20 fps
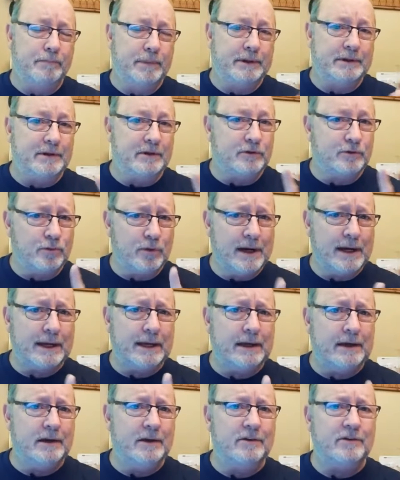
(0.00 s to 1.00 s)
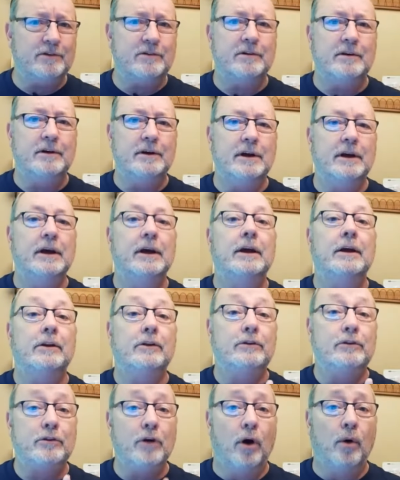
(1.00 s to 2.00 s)
But the trick is
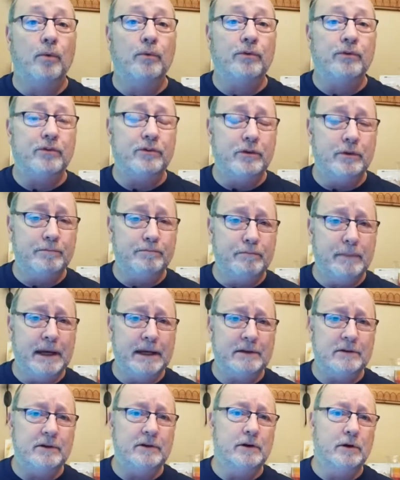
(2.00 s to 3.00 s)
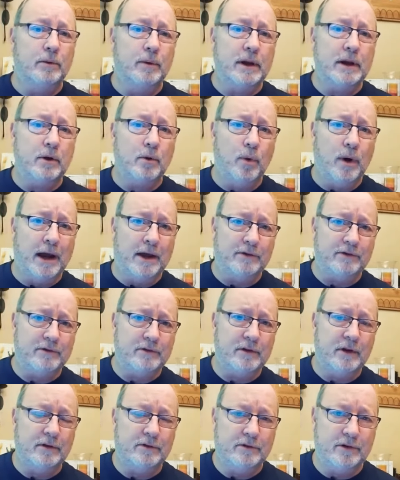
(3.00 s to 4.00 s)
don't submit your
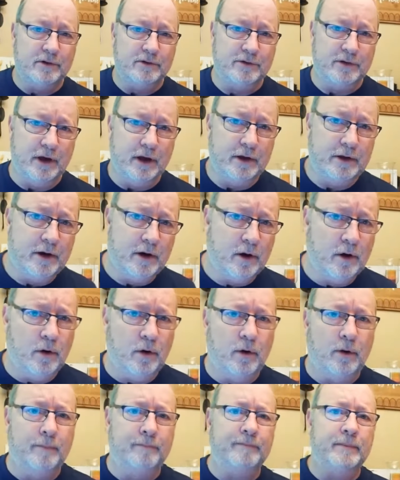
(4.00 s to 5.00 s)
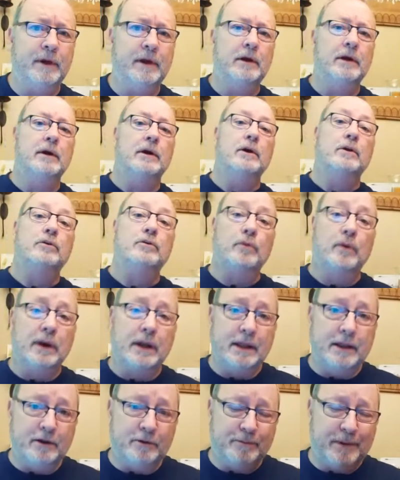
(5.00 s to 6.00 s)
request to sell your home to
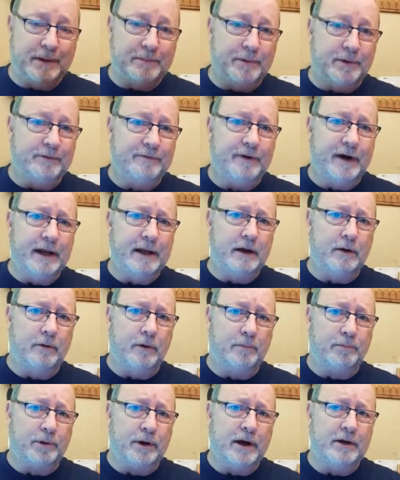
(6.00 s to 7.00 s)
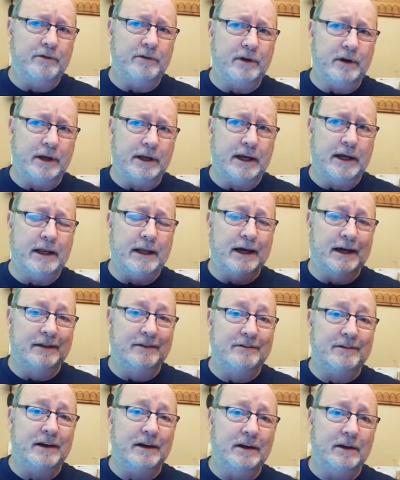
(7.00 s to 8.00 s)
any of these people to find out what price you're going to get
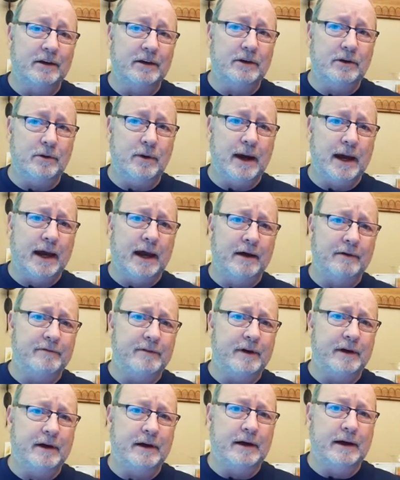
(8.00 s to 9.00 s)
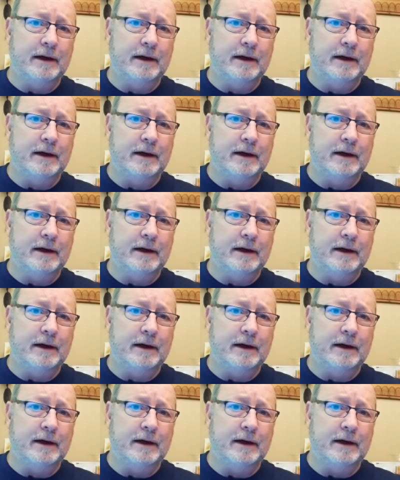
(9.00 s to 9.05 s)
until you have